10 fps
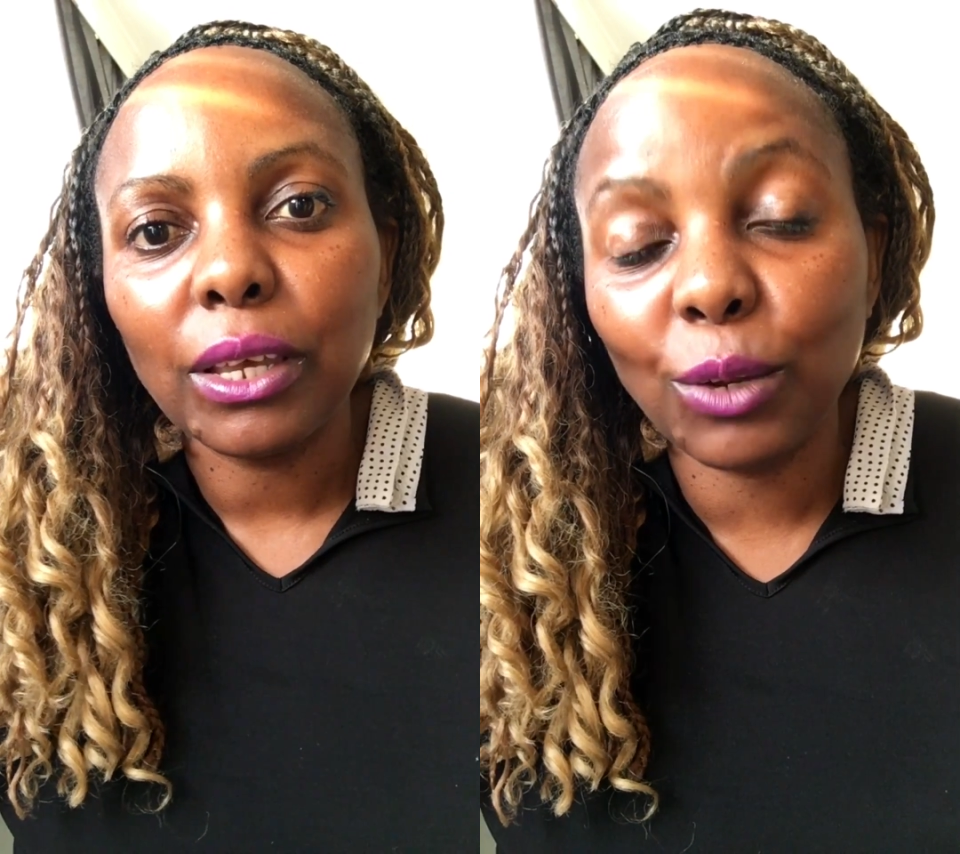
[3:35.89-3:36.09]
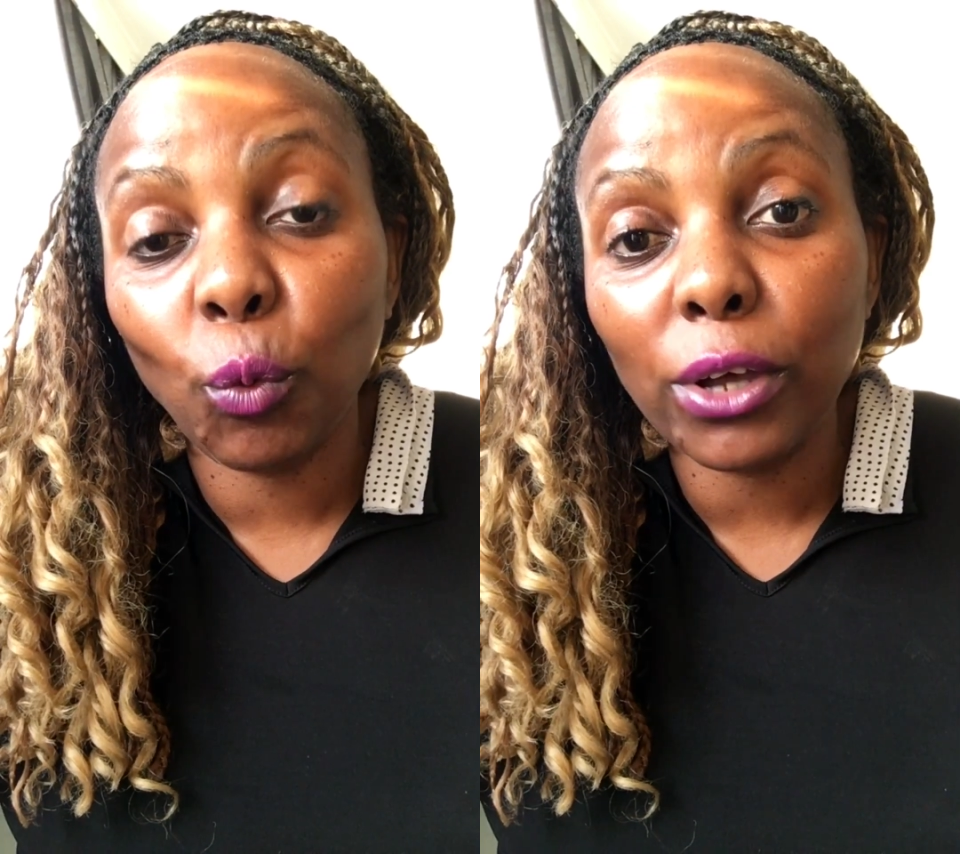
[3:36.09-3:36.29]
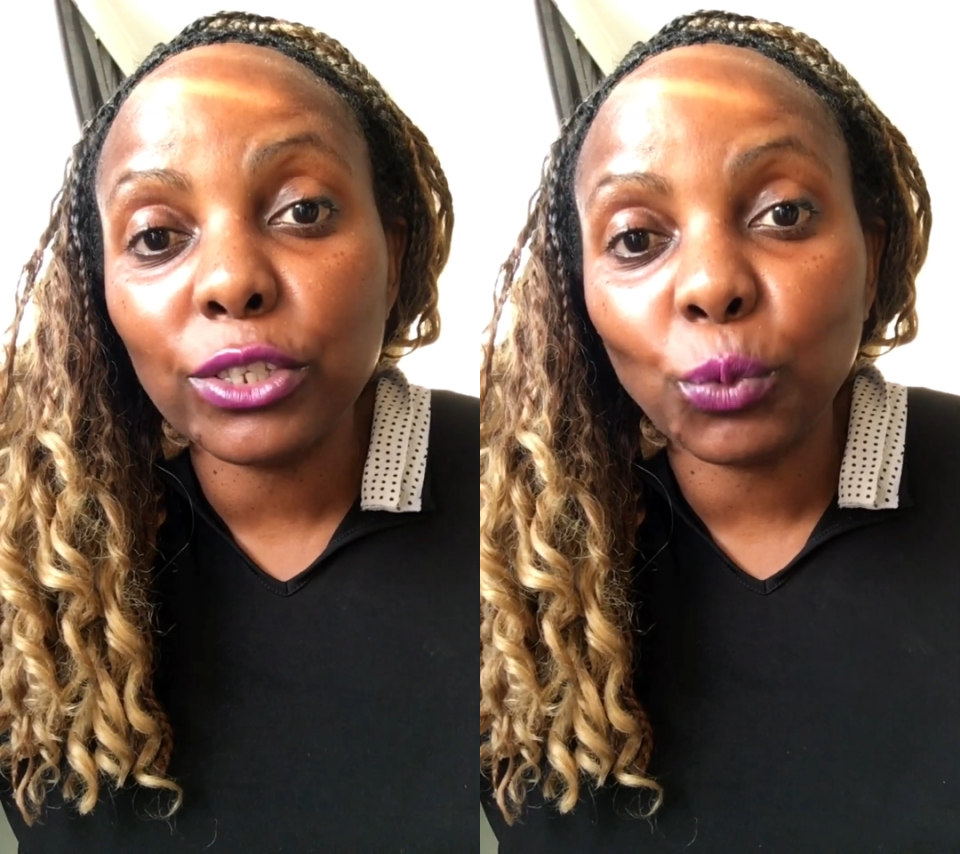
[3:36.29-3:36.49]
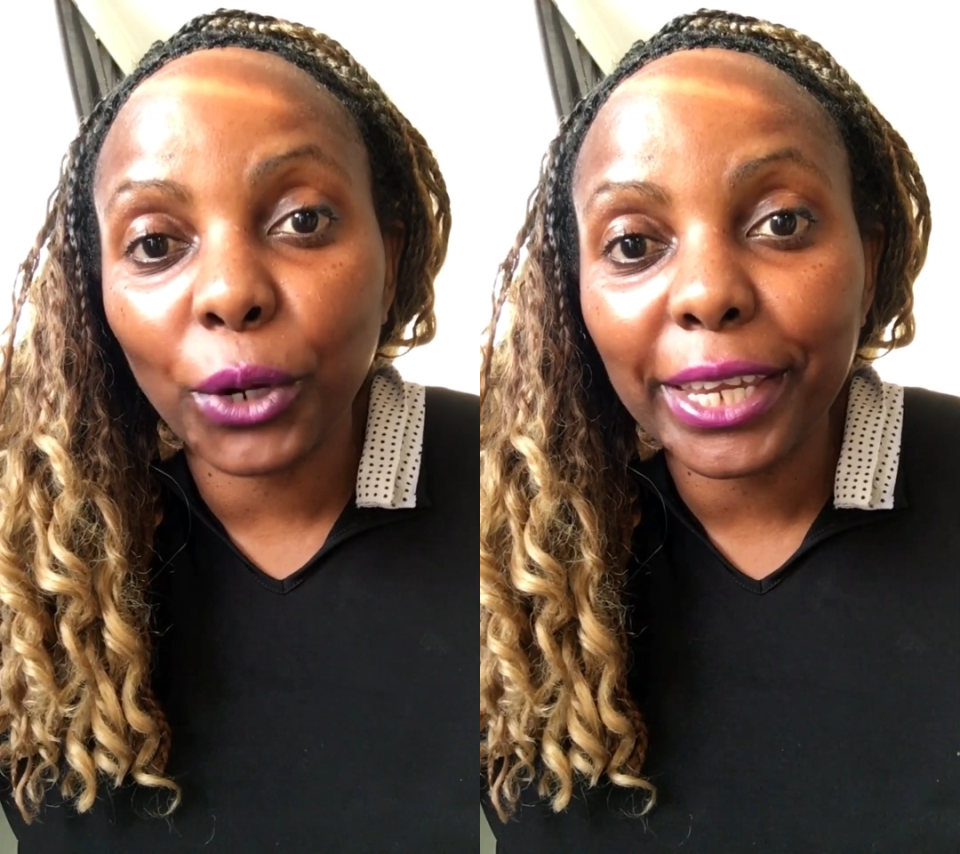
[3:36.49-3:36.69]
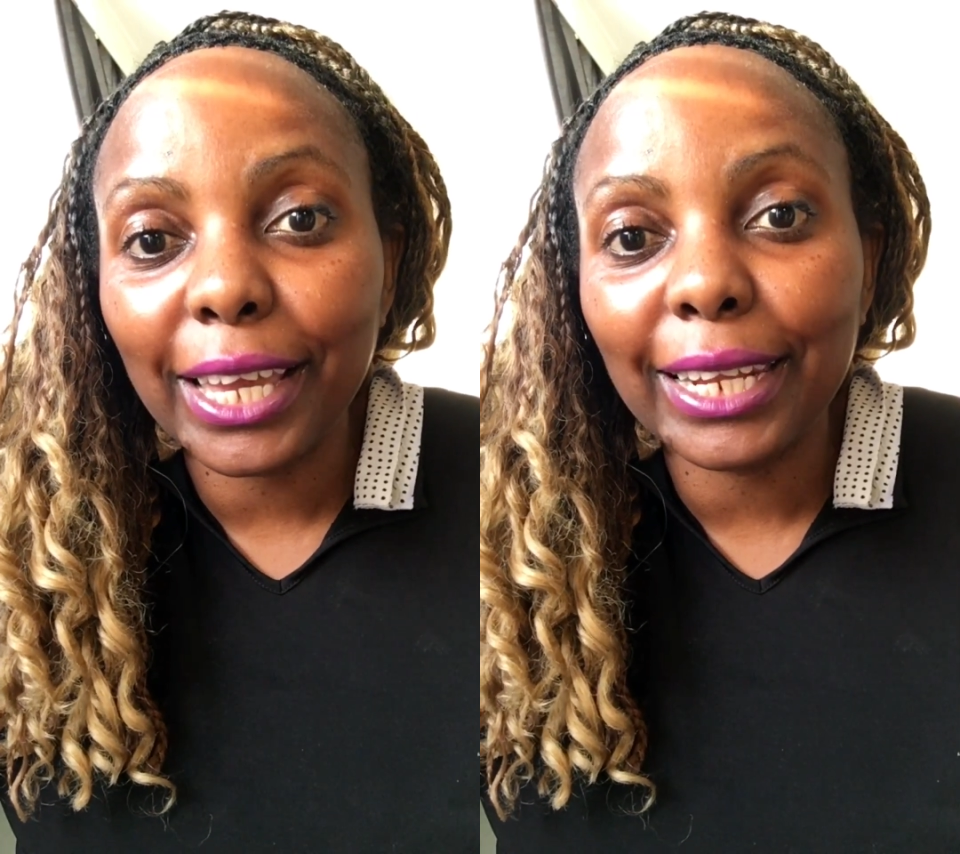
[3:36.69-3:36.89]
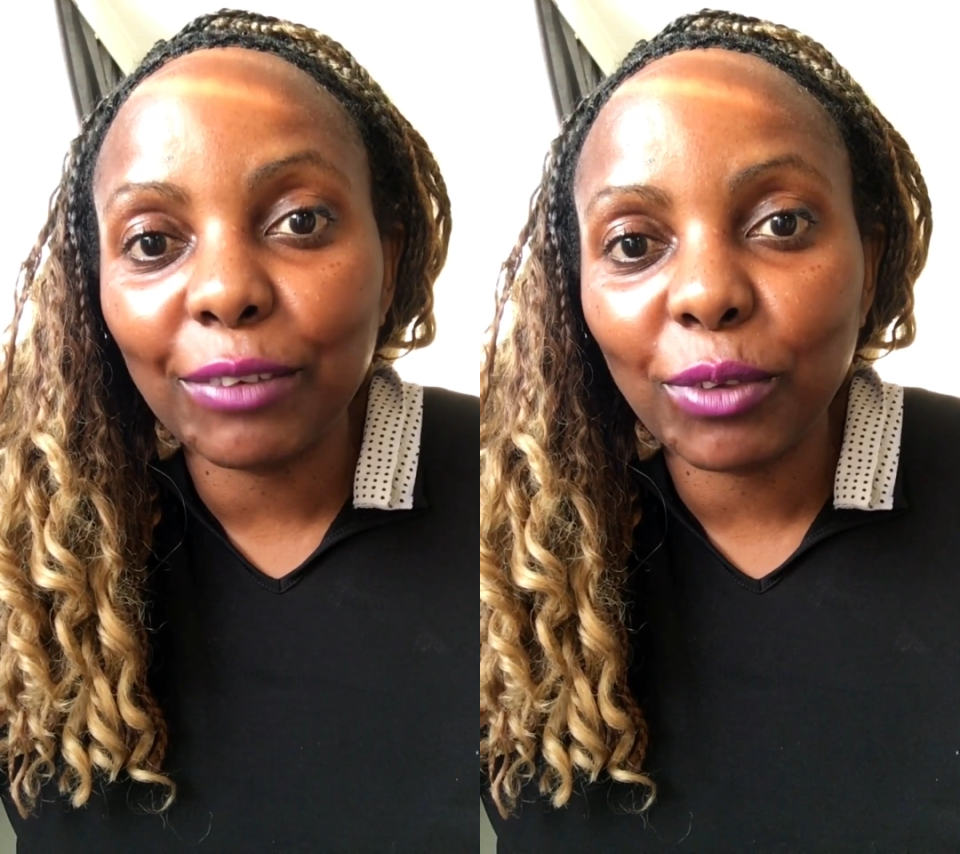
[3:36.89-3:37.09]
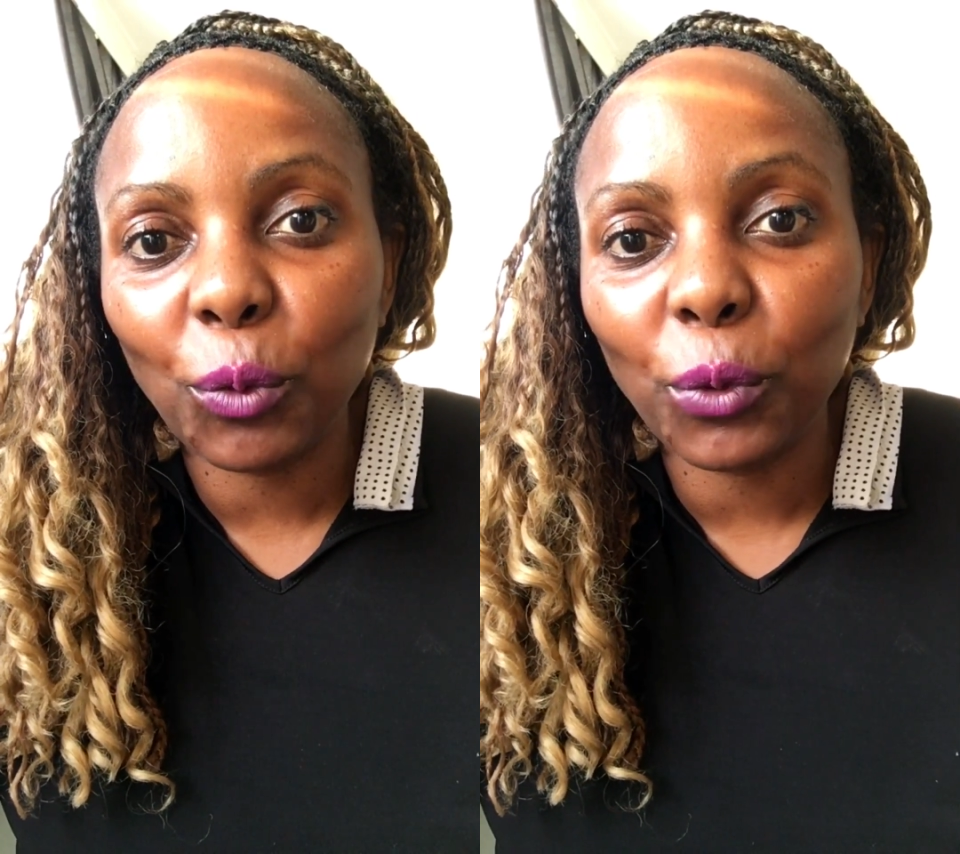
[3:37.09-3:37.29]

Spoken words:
whilst working and living